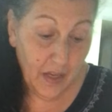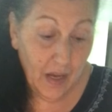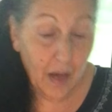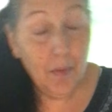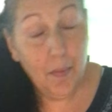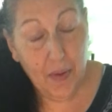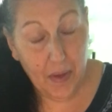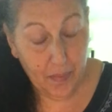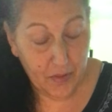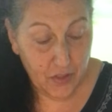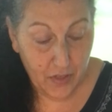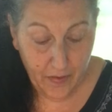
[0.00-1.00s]
I'm a
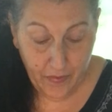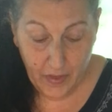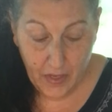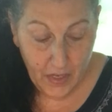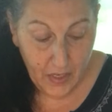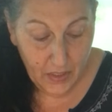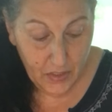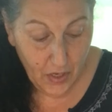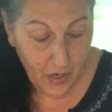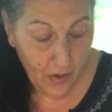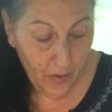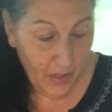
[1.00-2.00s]
Pampered Chef.
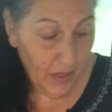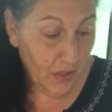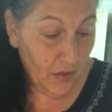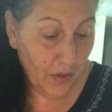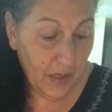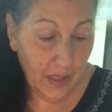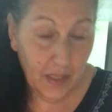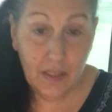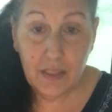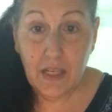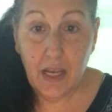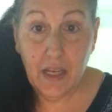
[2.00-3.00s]
So you could either
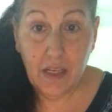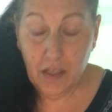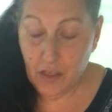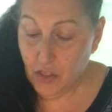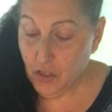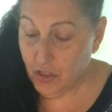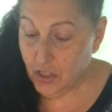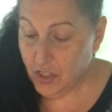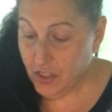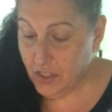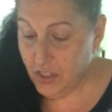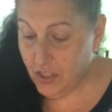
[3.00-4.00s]
take your
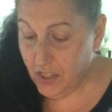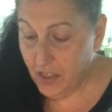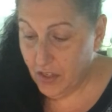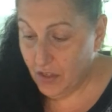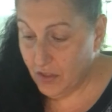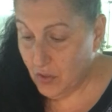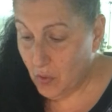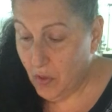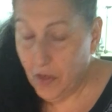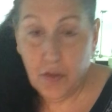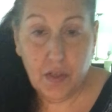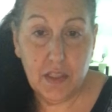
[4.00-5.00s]
shears or
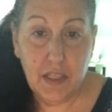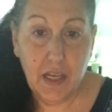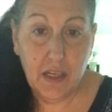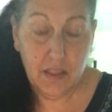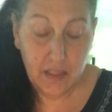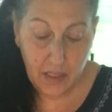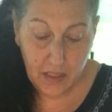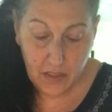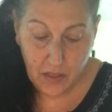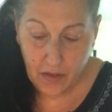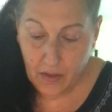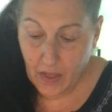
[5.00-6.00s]
you could take a
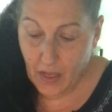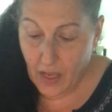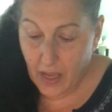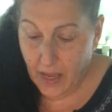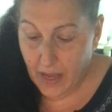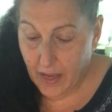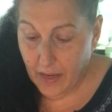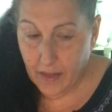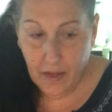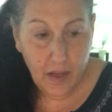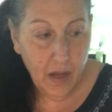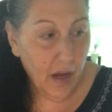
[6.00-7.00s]
scissor, and
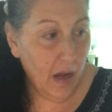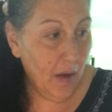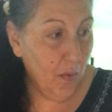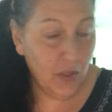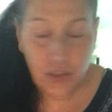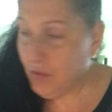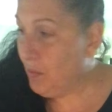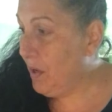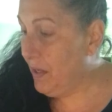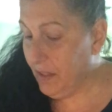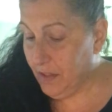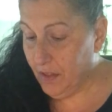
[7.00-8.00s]
what you
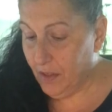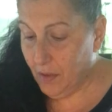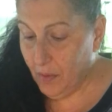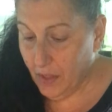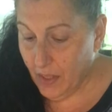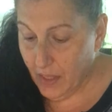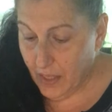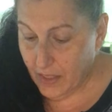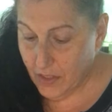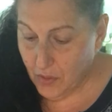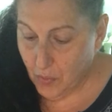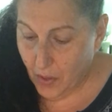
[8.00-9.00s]
want to do
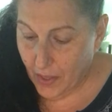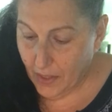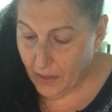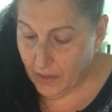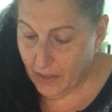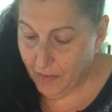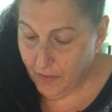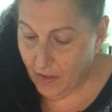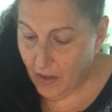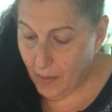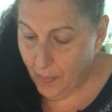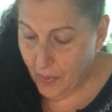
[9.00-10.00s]
is you want to lift
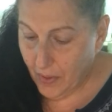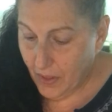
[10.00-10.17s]
up